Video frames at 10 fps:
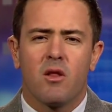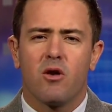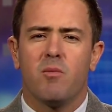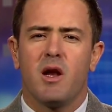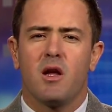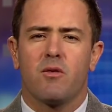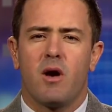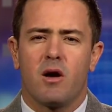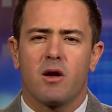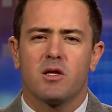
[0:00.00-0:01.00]
there are many other
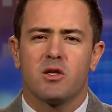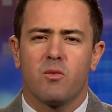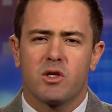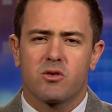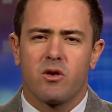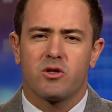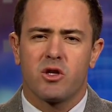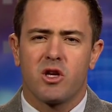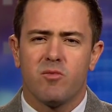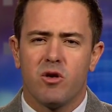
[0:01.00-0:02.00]
areas in which
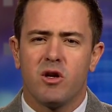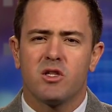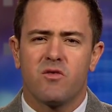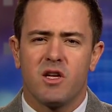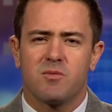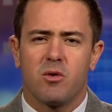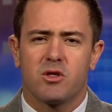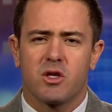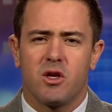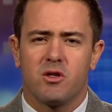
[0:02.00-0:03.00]
Christian communities face
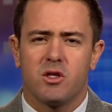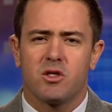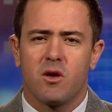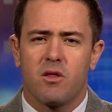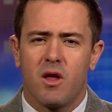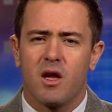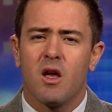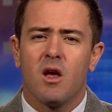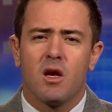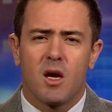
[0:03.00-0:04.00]
persecution. So I think,
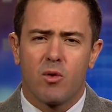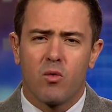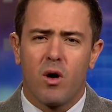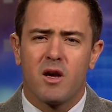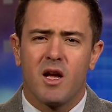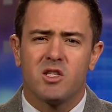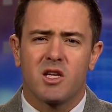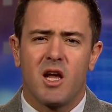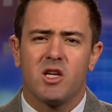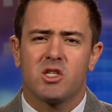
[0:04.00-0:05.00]
number one,
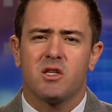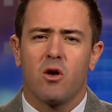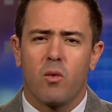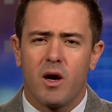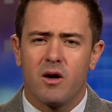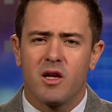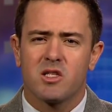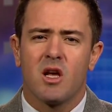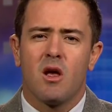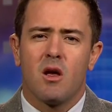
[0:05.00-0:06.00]
education
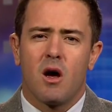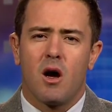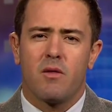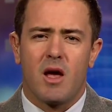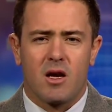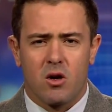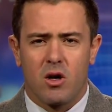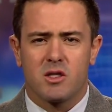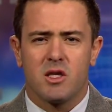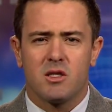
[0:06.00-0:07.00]
awareness,
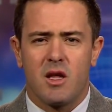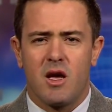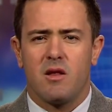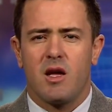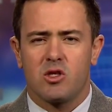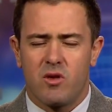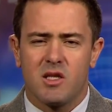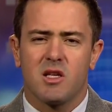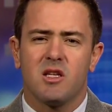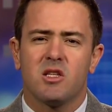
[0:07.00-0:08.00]
that
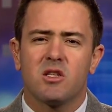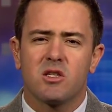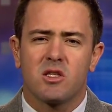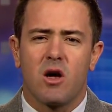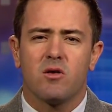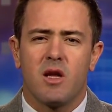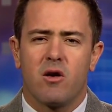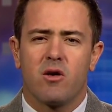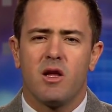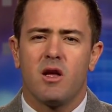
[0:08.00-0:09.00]
translates into
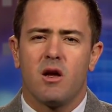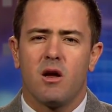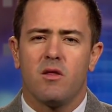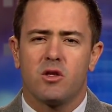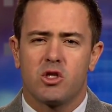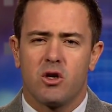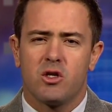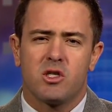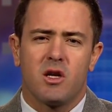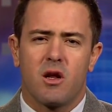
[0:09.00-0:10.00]
solidarity in the
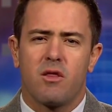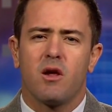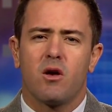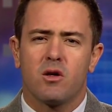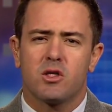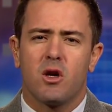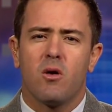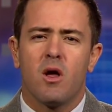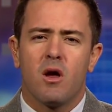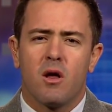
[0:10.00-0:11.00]
church. And I think
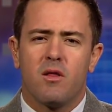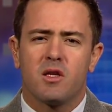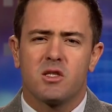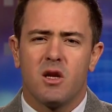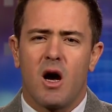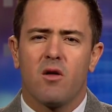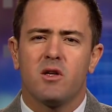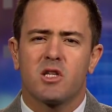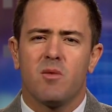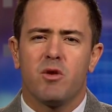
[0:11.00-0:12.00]
also this
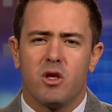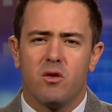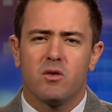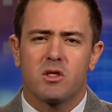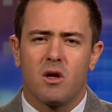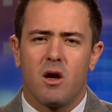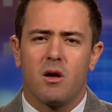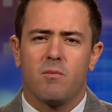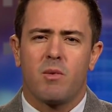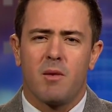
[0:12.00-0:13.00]
knowledge can be used
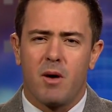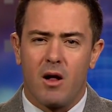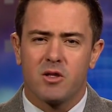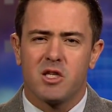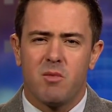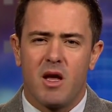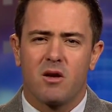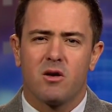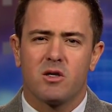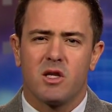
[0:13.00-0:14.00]
by
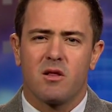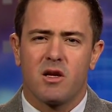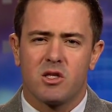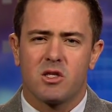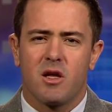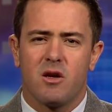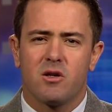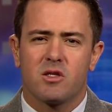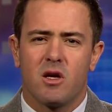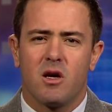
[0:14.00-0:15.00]
policymakers and
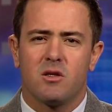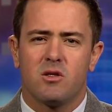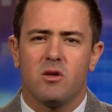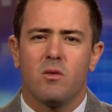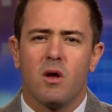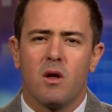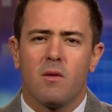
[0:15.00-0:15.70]
legislators to